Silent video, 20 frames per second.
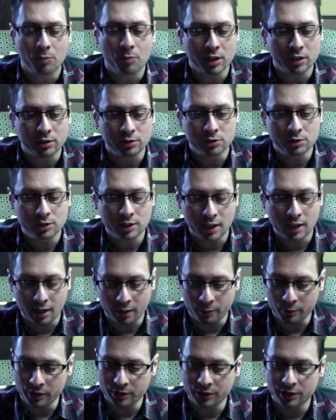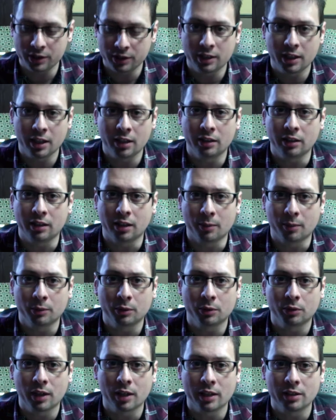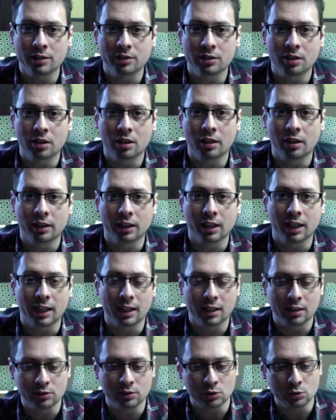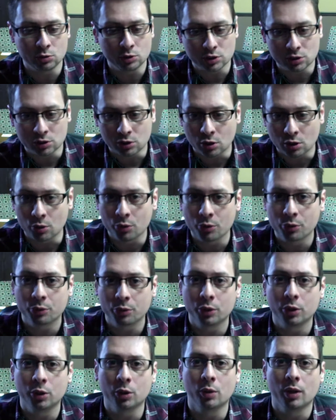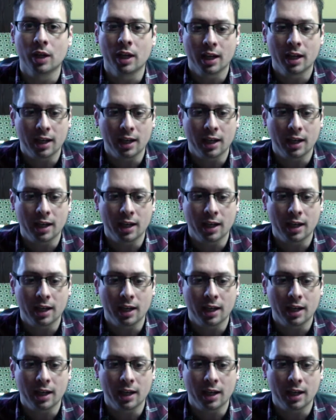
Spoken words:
and you say, I'm going to sit down and I'm going to write a song, and you just go through,